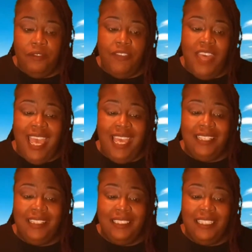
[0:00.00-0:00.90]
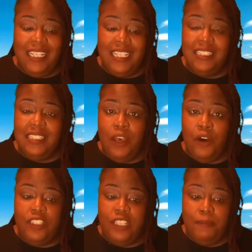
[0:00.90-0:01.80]
That in
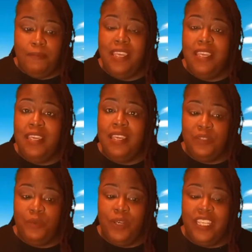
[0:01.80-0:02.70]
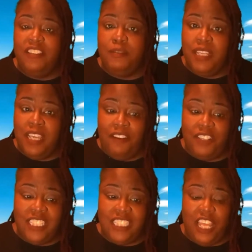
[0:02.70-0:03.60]
itself, to me, is what gives me
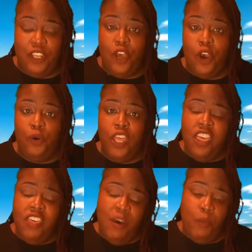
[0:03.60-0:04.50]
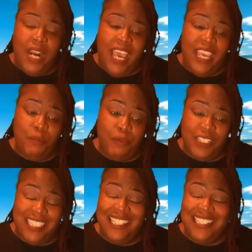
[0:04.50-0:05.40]
confidence, because I know that what I am
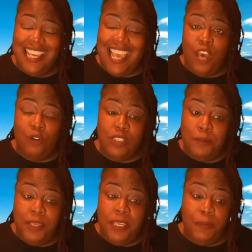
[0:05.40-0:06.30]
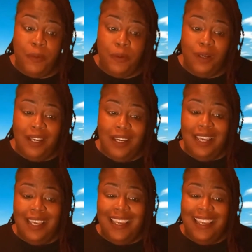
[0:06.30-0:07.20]
presenting out to people
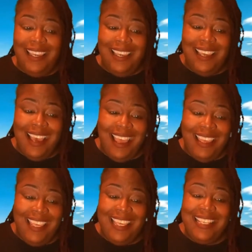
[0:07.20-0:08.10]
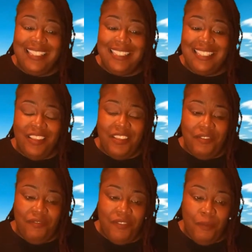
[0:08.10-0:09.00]
is
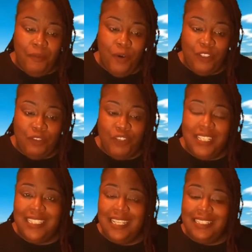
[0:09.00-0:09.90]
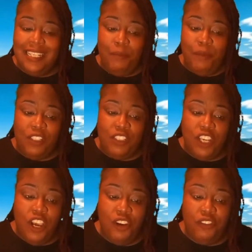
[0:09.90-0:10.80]
the most recent and most
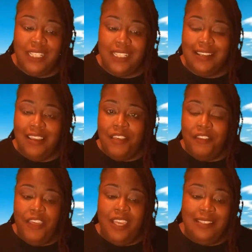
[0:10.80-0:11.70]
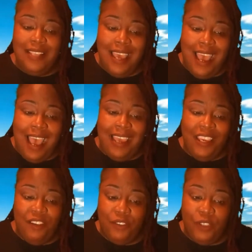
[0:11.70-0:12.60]
current thing that I
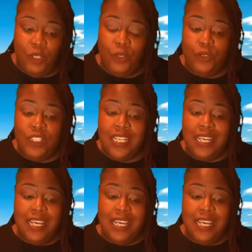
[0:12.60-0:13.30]
have learned.